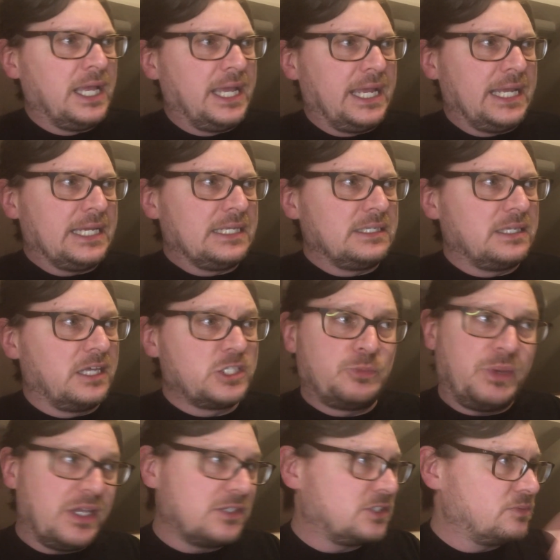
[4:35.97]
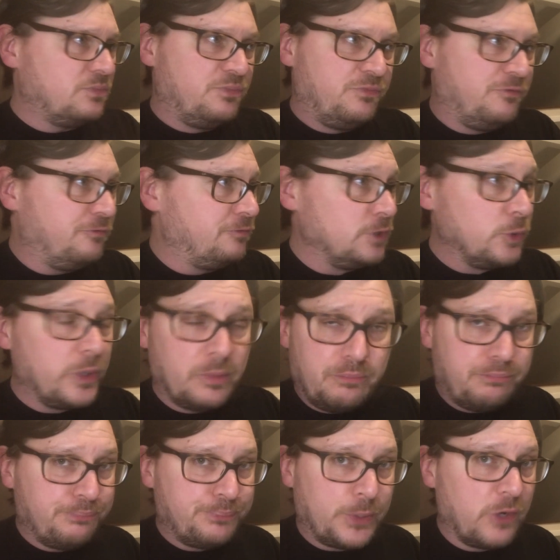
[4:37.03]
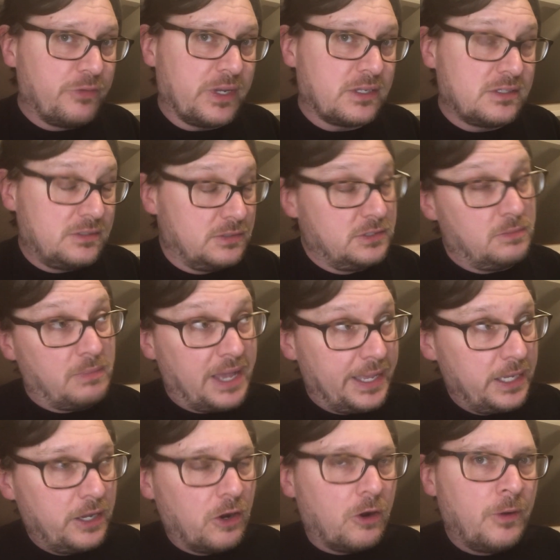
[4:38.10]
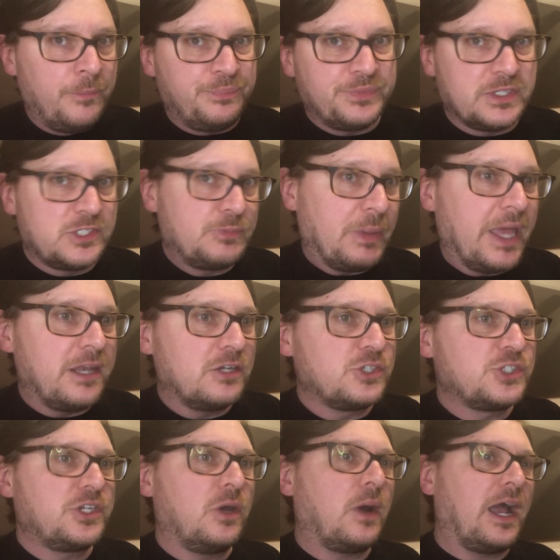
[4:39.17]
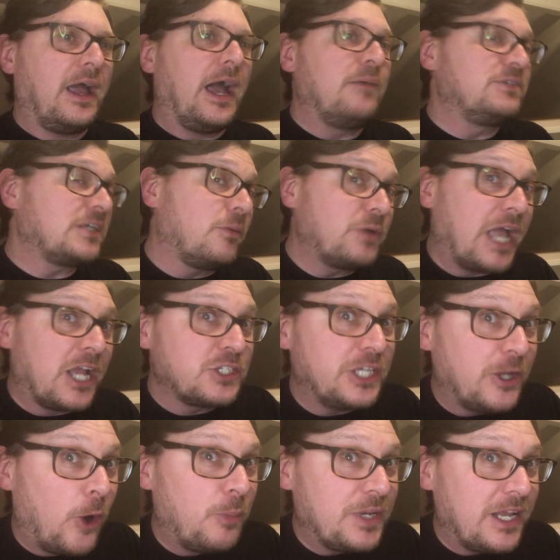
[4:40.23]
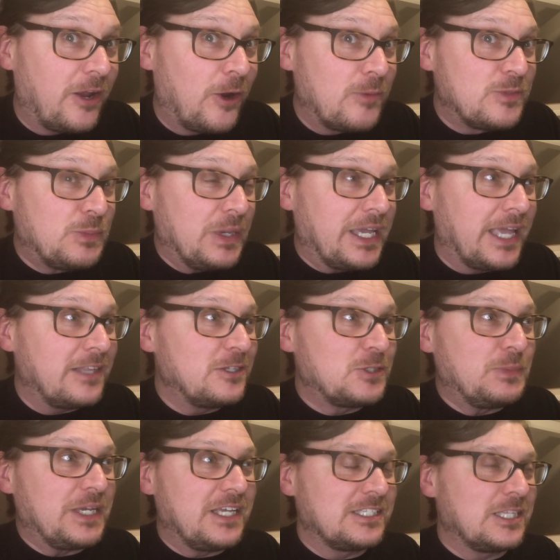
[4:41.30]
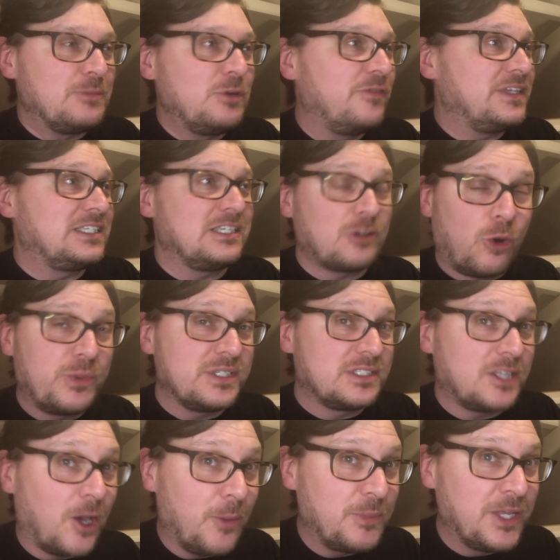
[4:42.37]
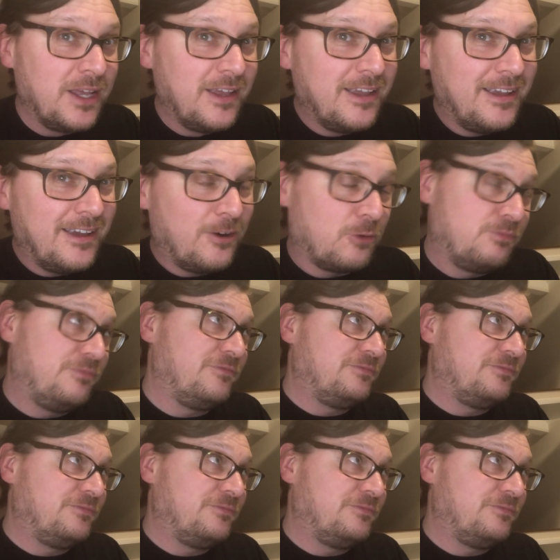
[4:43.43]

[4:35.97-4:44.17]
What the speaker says: and speaks fluent, perfect to my ear, Spanish. So I was actually hoping to hear him speak English because in the movies he's always dubbed, or